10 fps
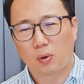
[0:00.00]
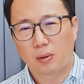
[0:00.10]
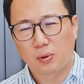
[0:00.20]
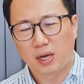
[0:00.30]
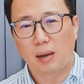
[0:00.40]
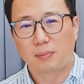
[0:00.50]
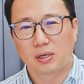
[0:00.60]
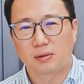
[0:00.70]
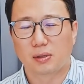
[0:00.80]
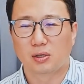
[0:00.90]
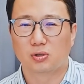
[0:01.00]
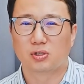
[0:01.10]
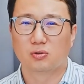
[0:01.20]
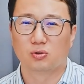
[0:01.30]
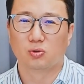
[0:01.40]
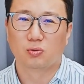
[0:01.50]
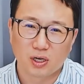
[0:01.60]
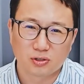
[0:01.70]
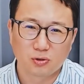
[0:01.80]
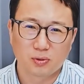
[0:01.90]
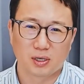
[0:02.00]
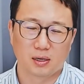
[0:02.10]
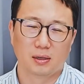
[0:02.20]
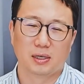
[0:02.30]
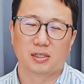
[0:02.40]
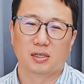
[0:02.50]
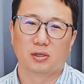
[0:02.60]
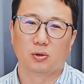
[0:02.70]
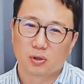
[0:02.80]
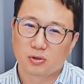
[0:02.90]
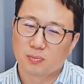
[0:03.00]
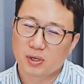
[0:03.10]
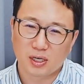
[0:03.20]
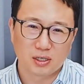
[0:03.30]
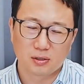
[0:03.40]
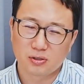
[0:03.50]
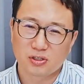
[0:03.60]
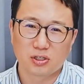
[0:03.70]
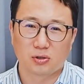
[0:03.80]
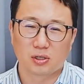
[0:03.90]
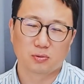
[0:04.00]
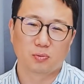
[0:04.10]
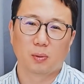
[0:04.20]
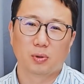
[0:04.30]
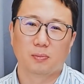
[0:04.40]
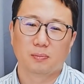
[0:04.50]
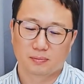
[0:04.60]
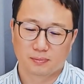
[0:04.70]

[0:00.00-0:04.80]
What will happen if they continue to rise from here? Isn't it going to be a serious problem?